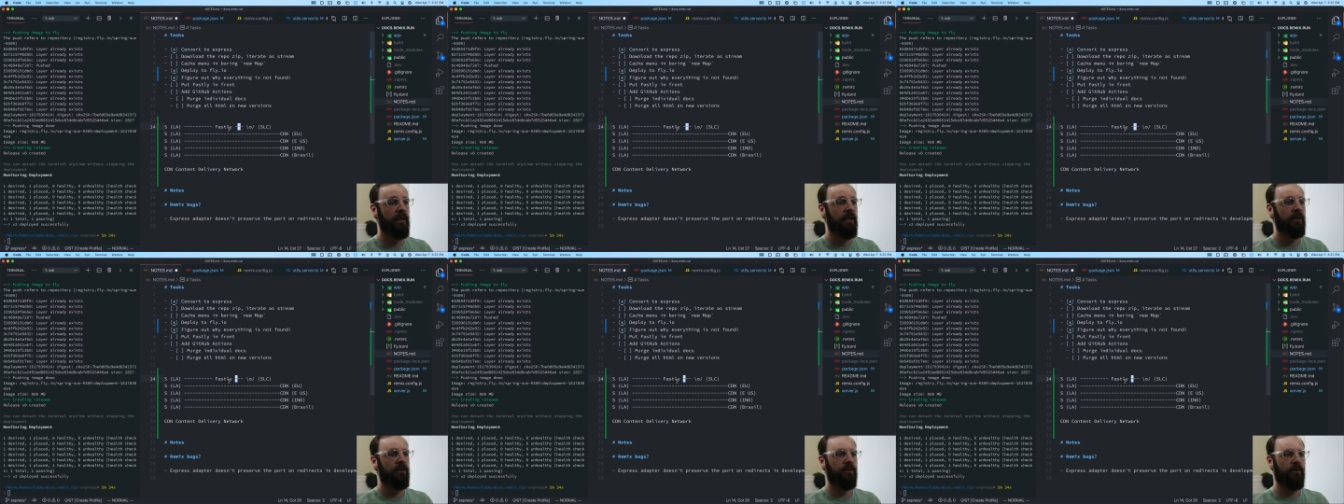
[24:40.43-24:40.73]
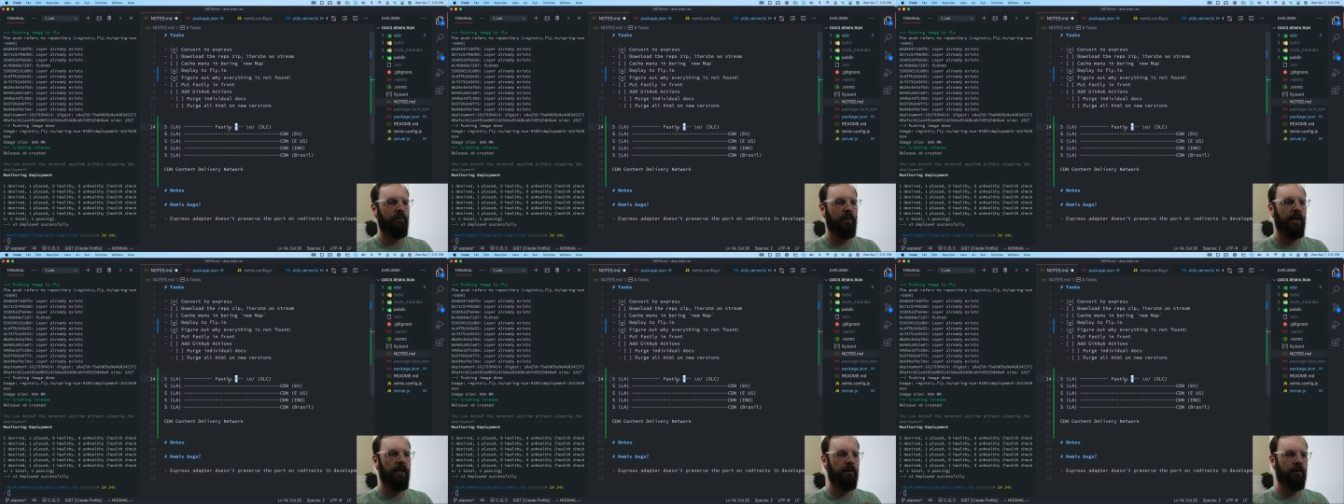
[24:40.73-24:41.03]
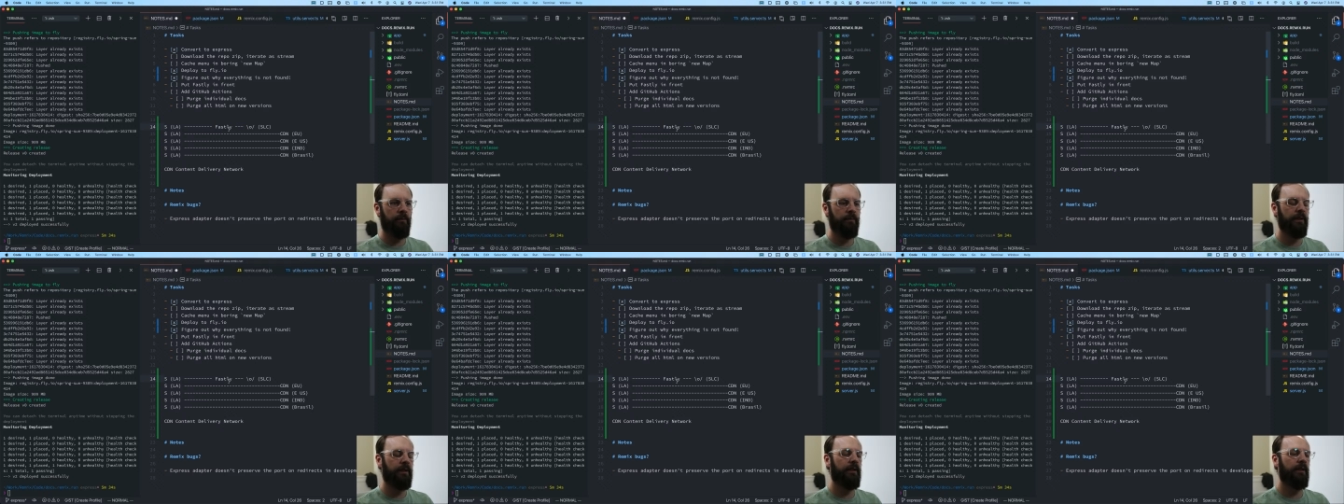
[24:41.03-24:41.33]
So now
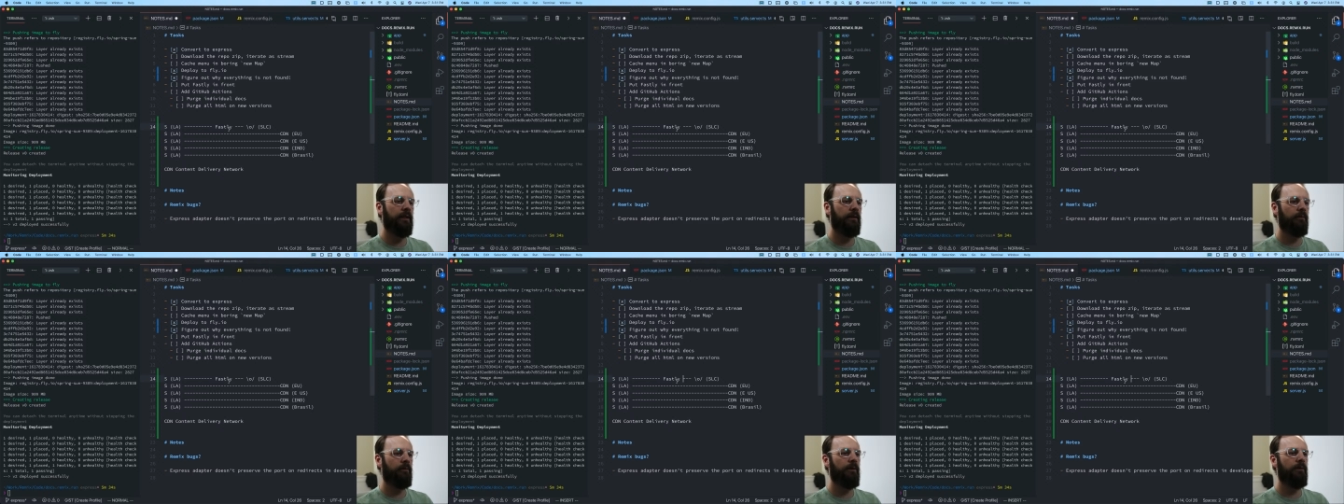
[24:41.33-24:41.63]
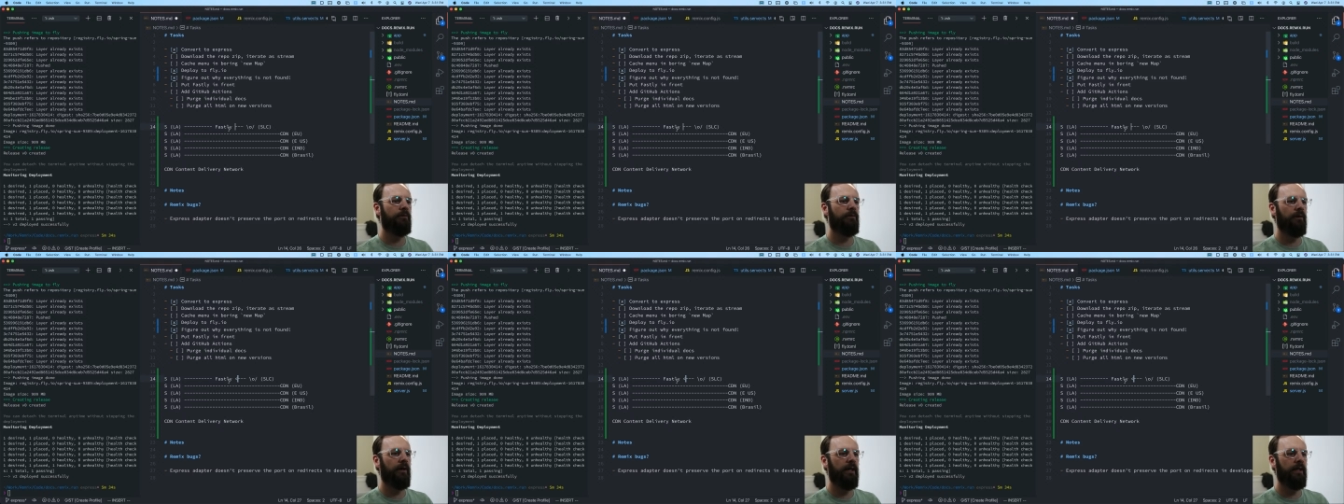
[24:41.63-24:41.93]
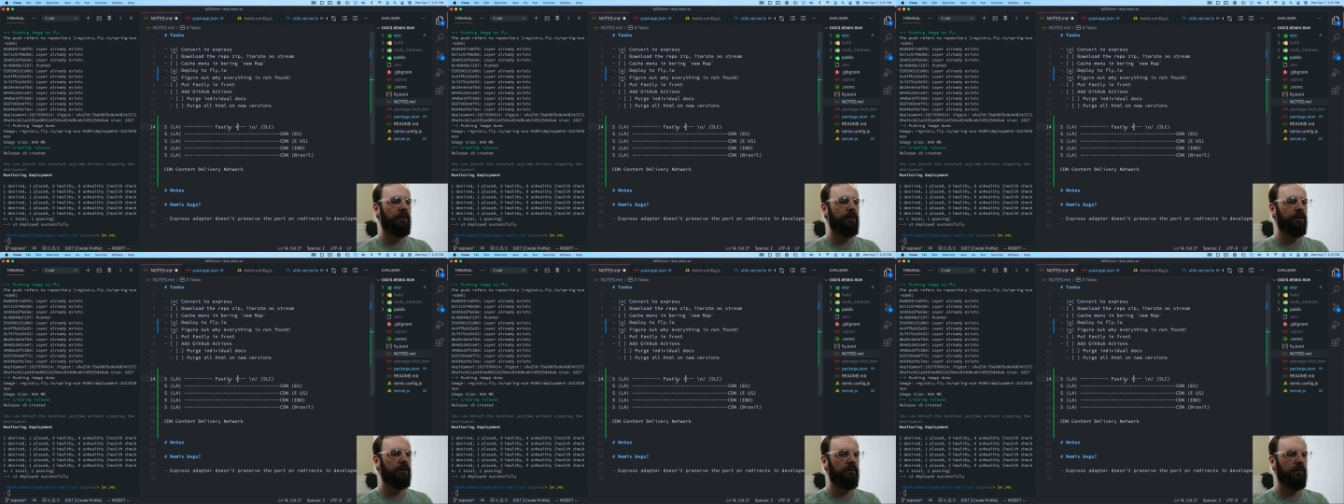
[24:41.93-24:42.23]
I'm going to hit
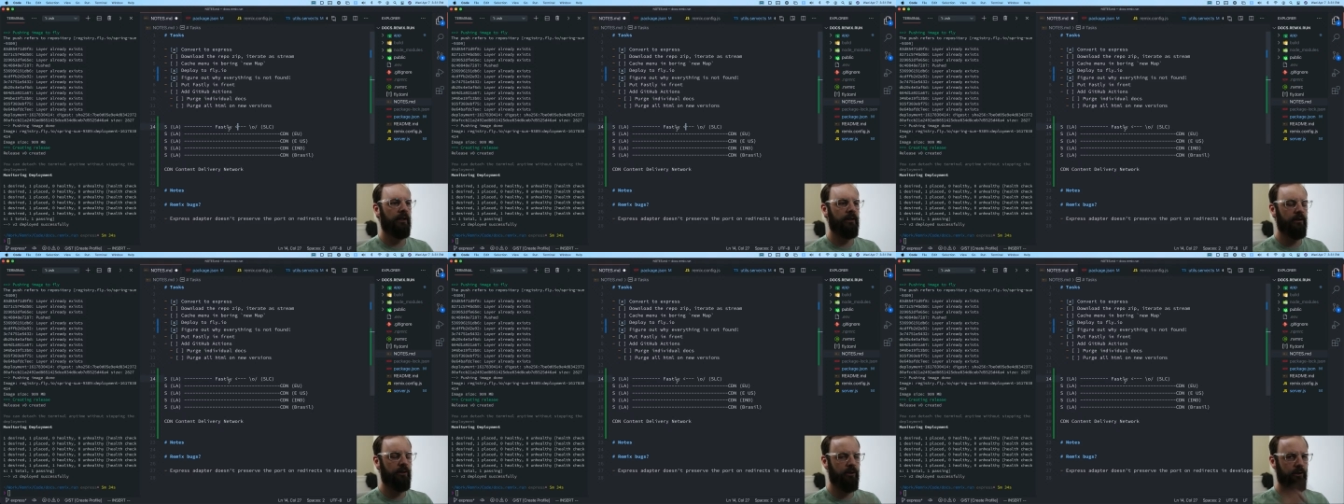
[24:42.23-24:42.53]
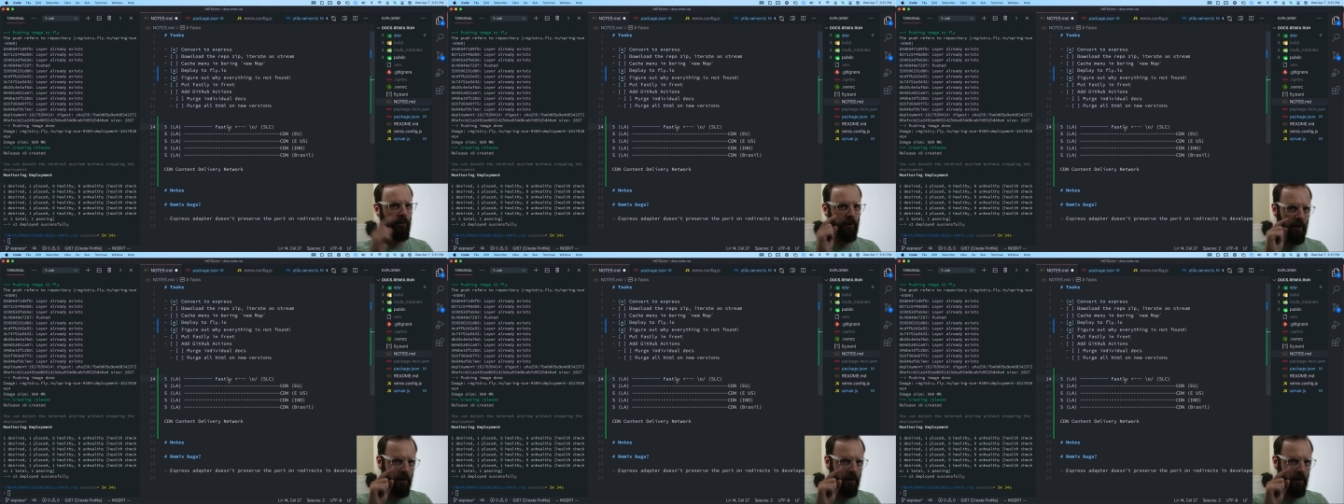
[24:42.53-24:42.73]
refresh. I'm going to do a